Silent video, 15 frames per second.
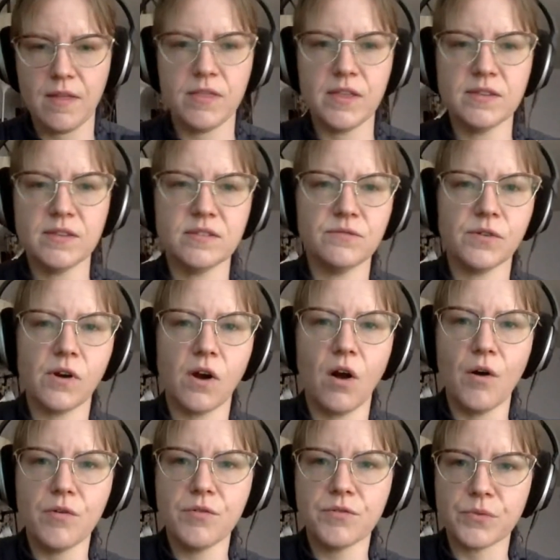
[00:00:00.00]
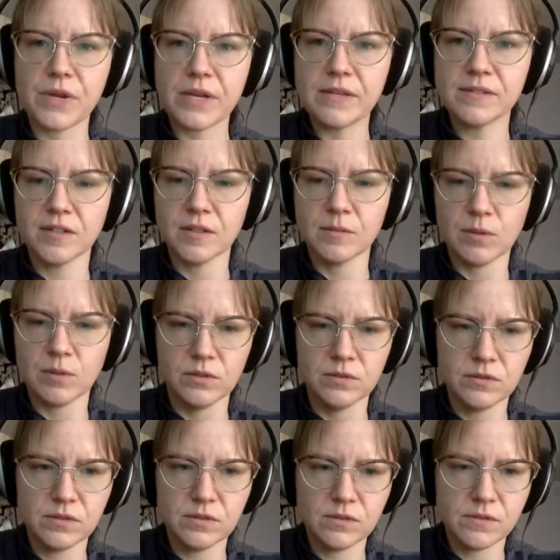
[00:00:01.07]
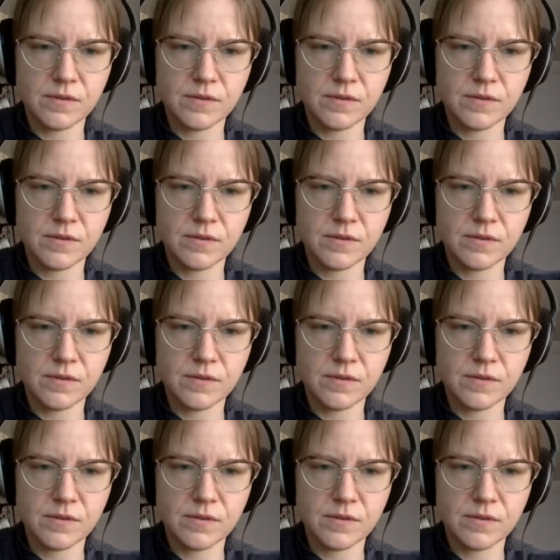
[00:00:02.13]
This is for all 3 syllables.